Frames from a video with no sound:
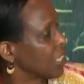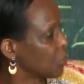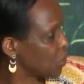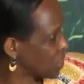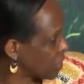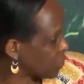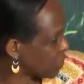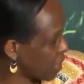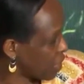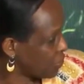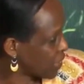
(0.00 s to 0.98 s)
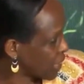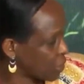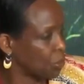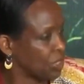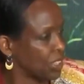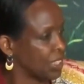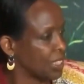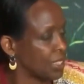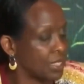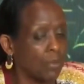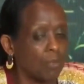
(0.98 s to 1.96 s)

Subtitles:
across the African continent.